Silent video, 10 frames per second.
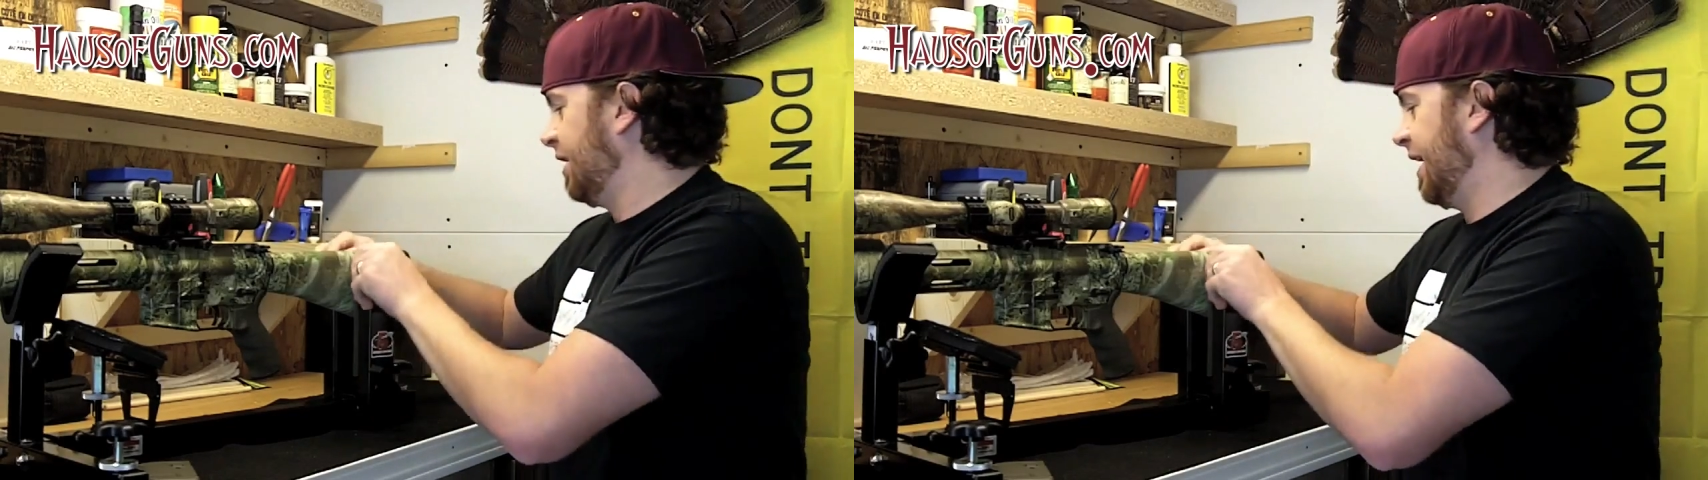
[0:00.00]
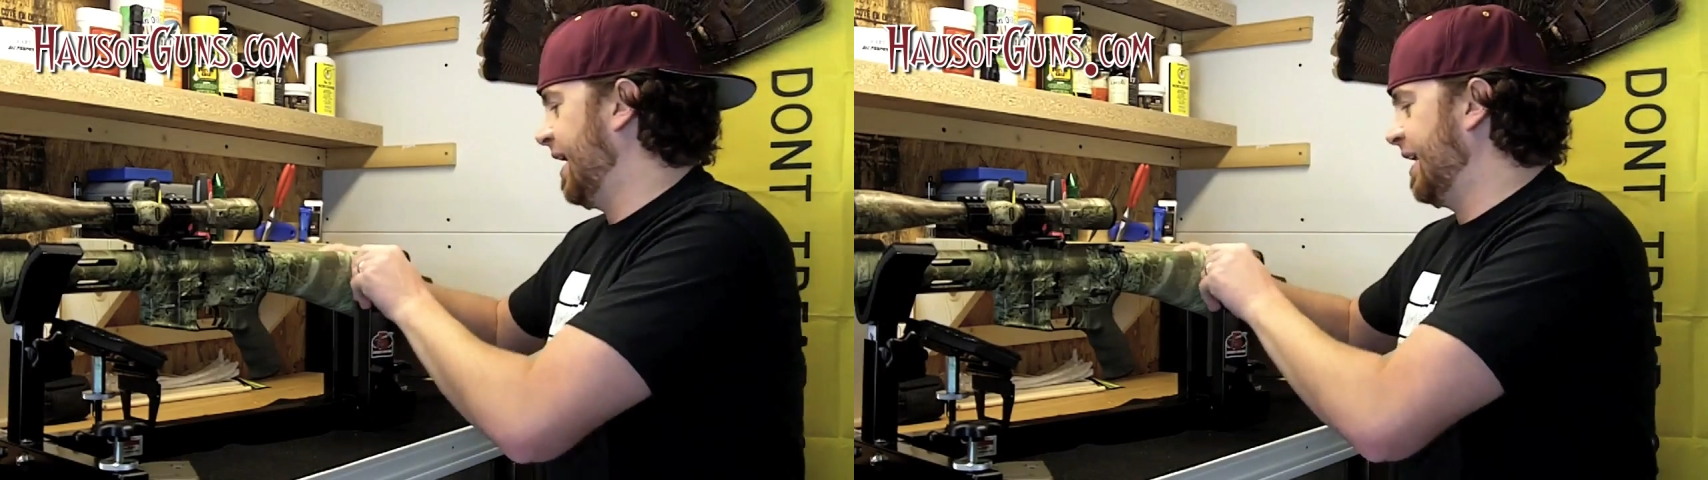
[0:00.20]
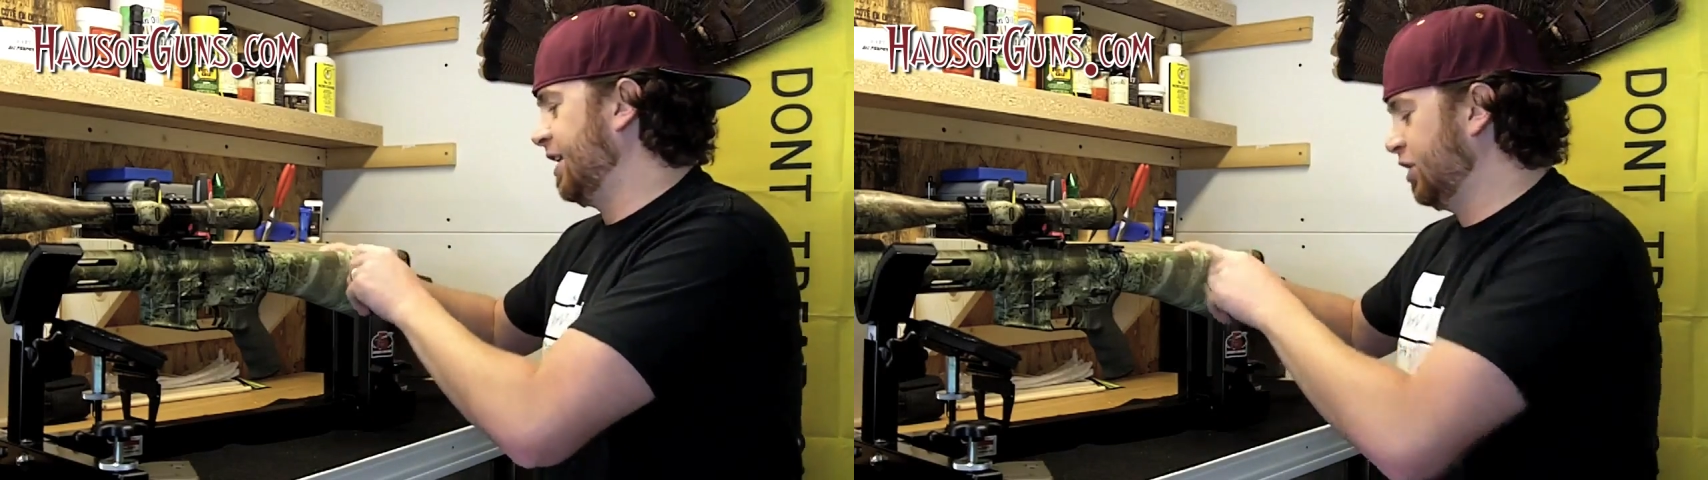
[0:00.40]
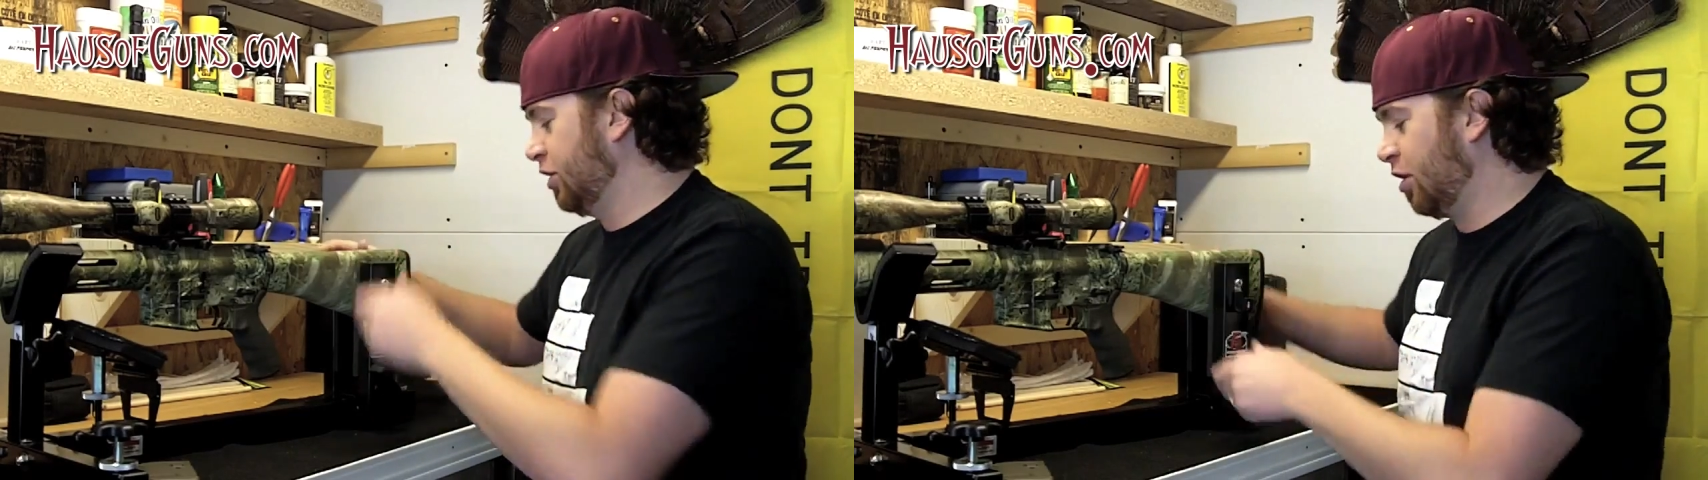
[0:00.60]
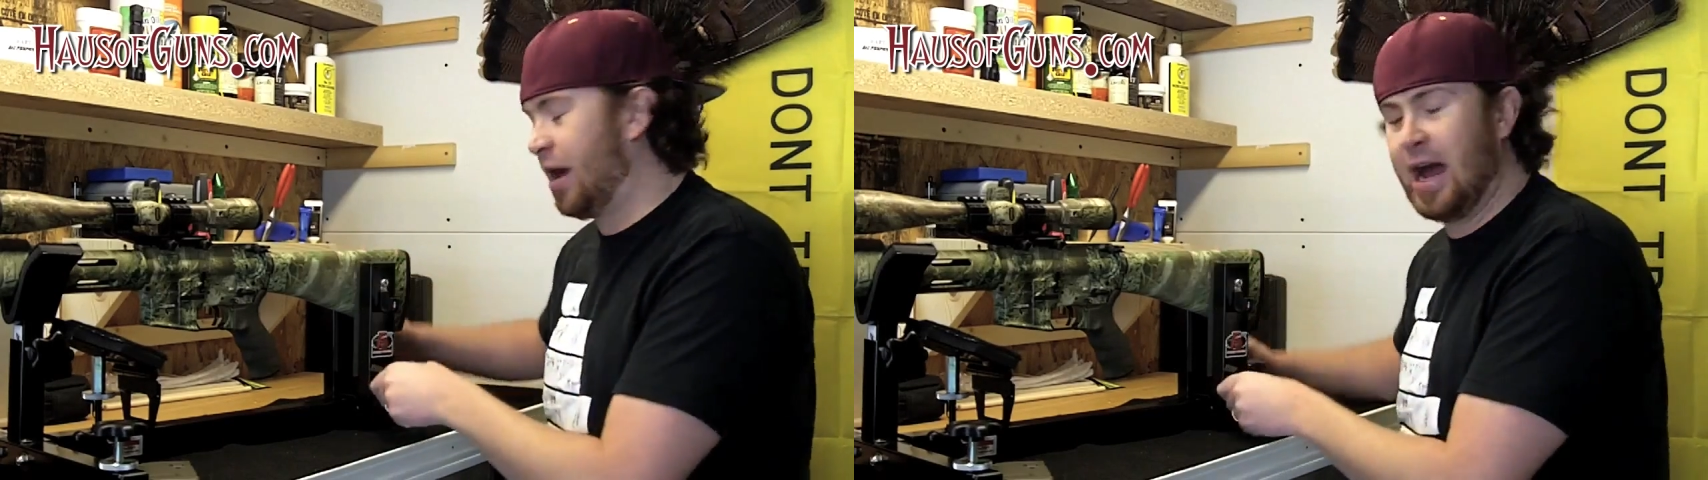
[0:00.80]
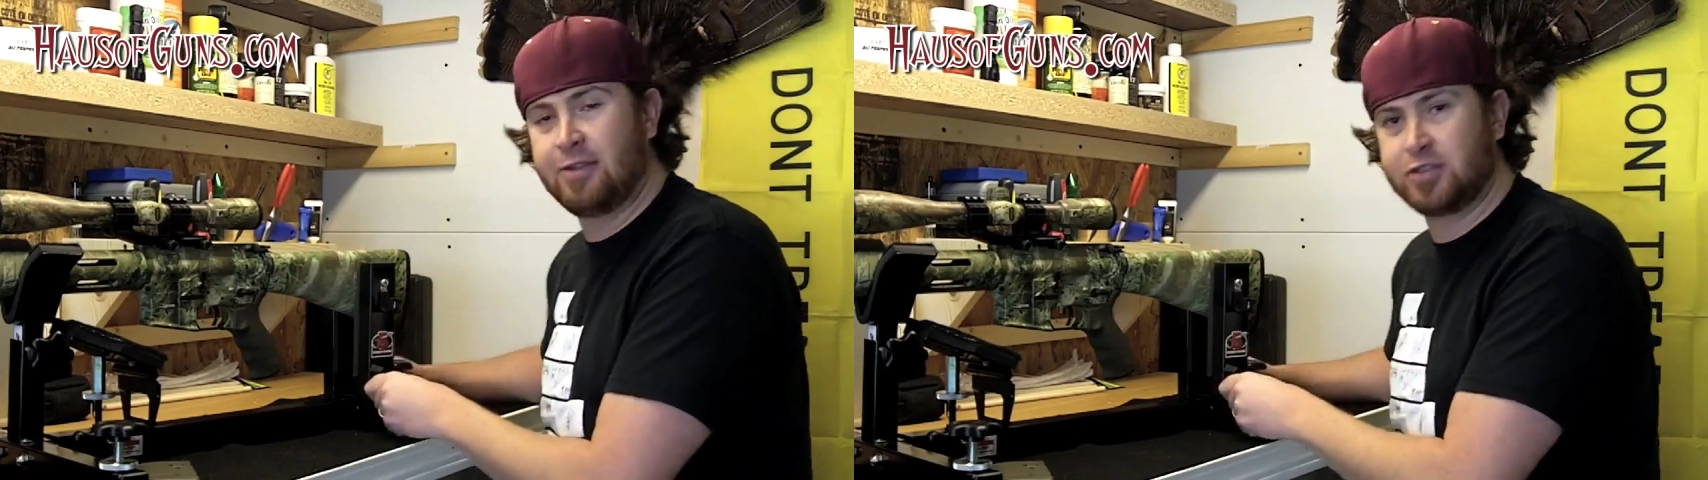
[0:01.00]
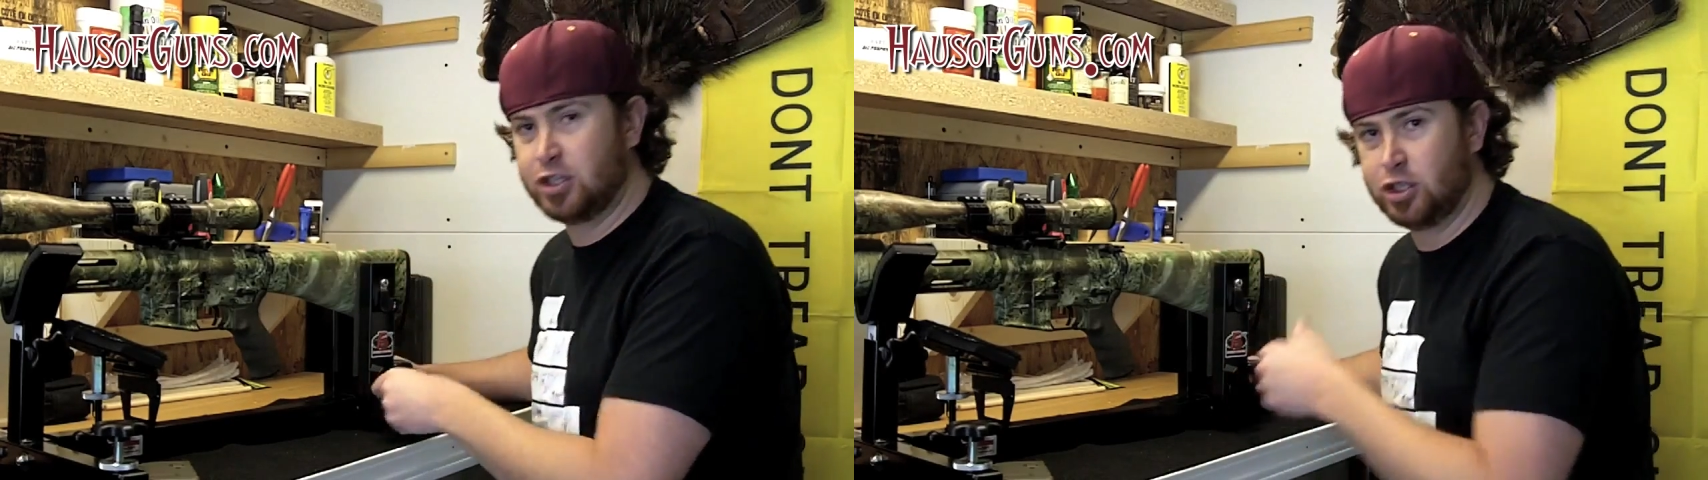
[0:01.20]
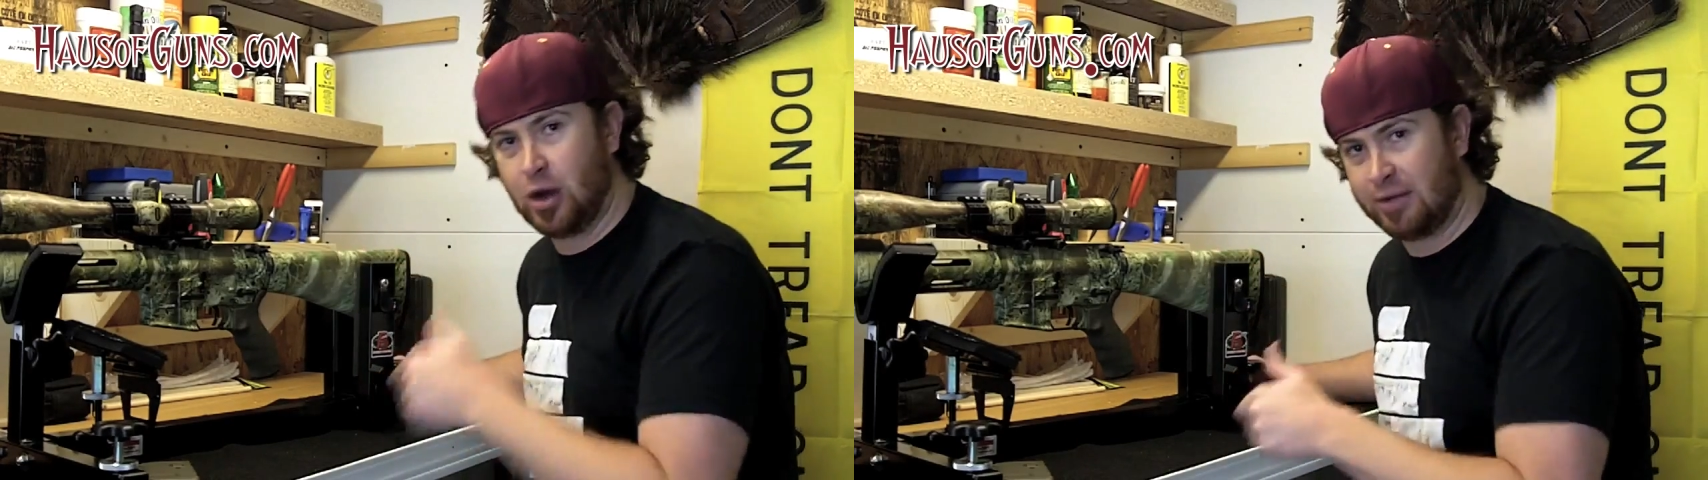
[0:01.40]
and you don't have
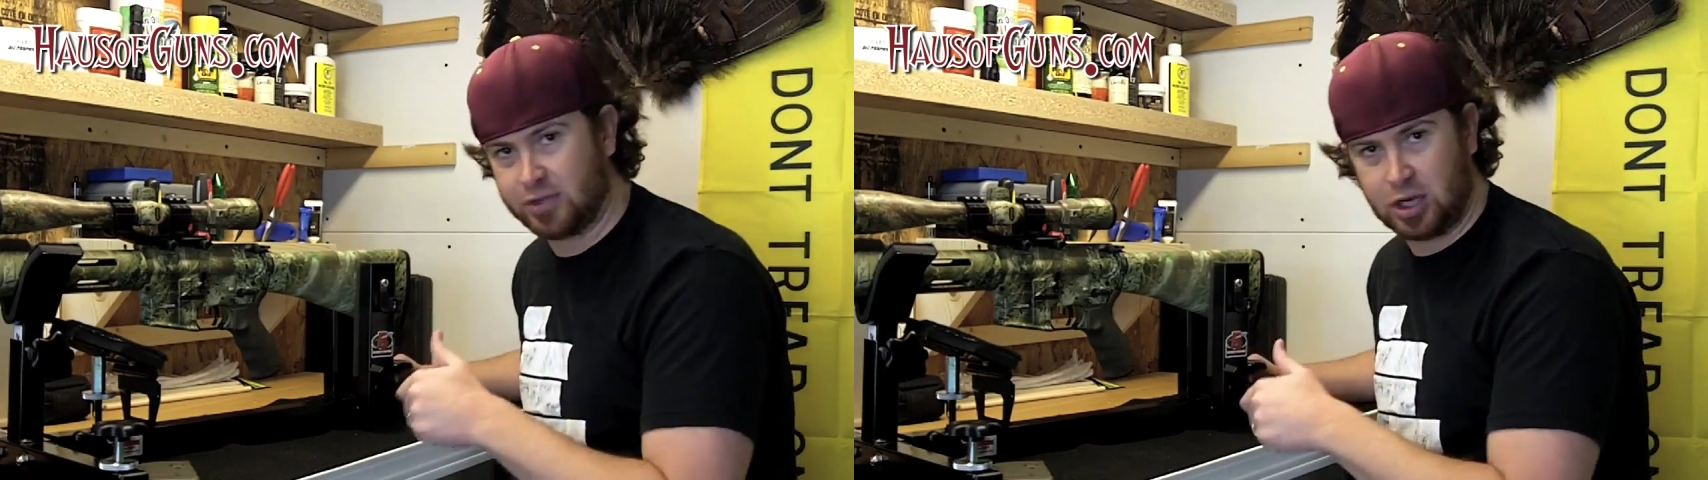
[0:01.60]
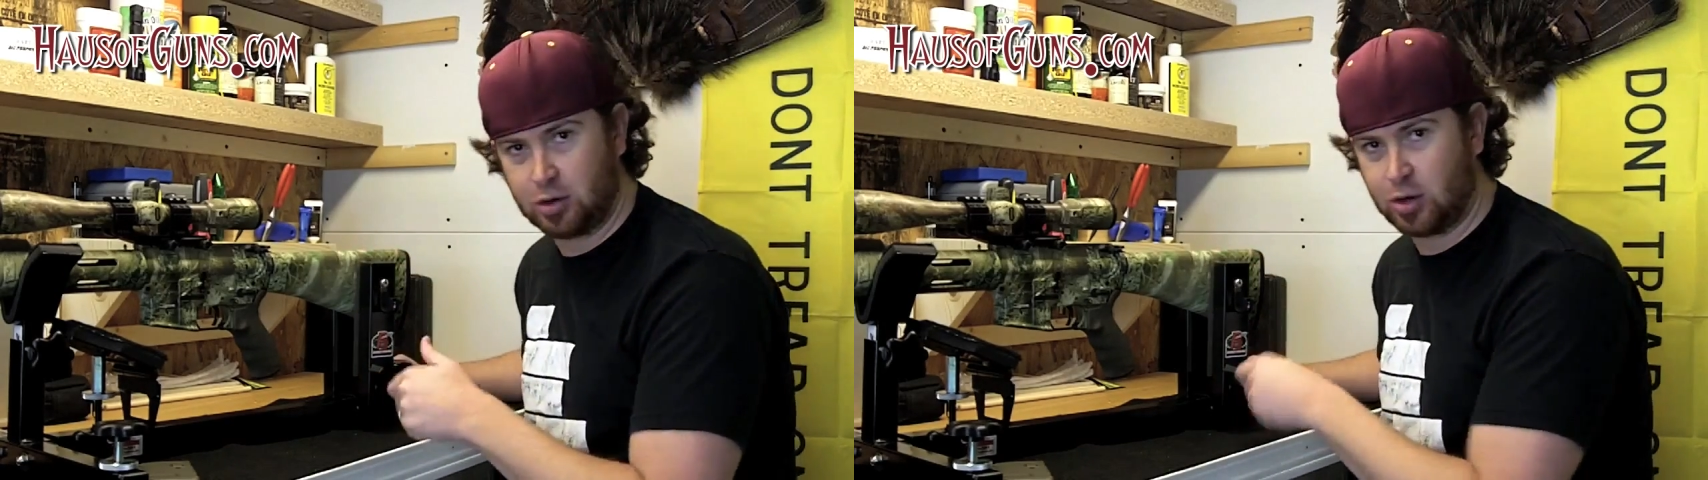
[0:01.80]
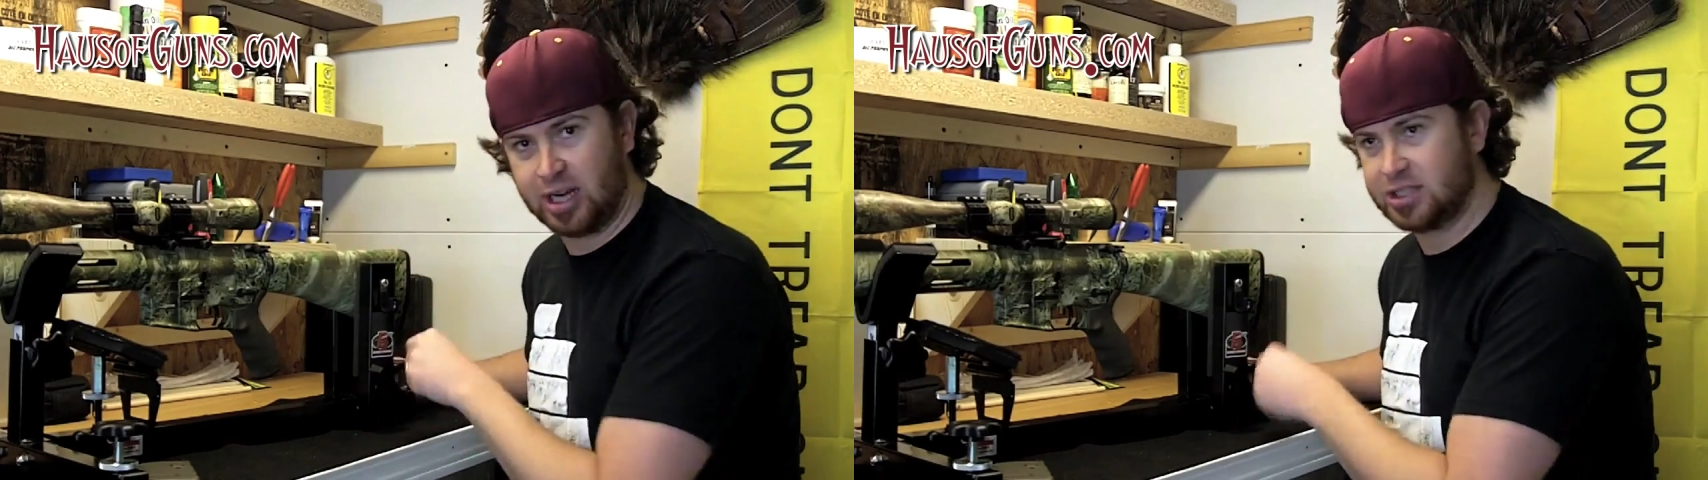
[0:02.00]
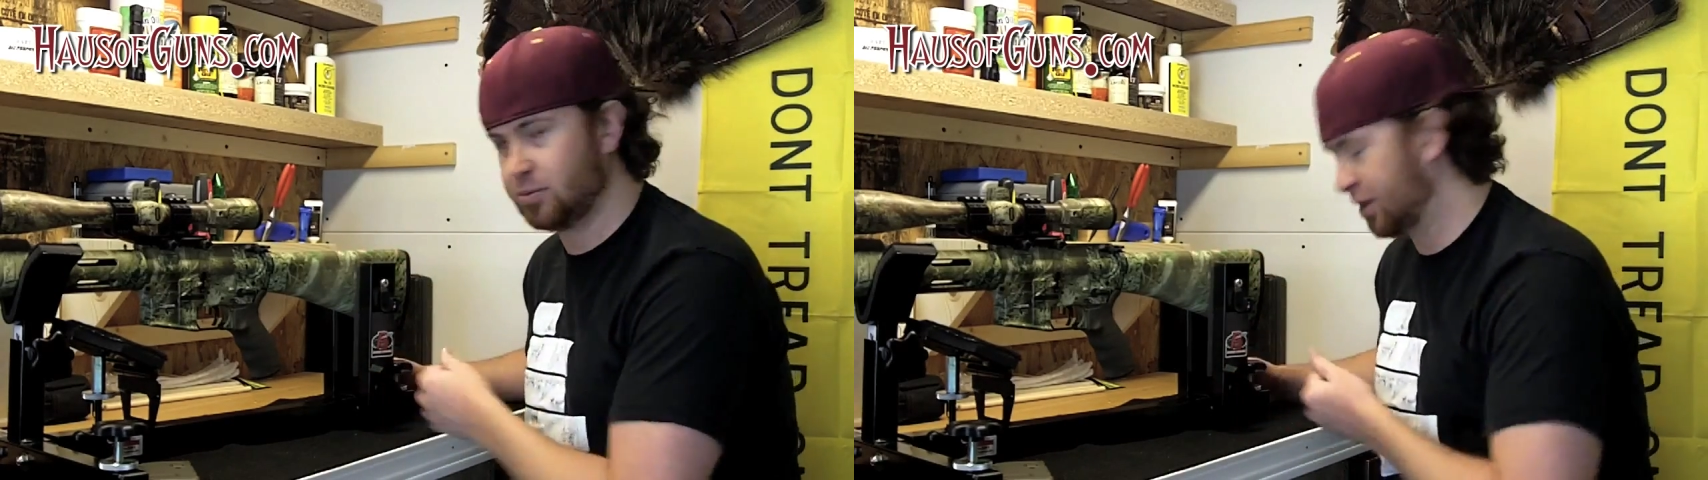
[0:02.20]
to go crazy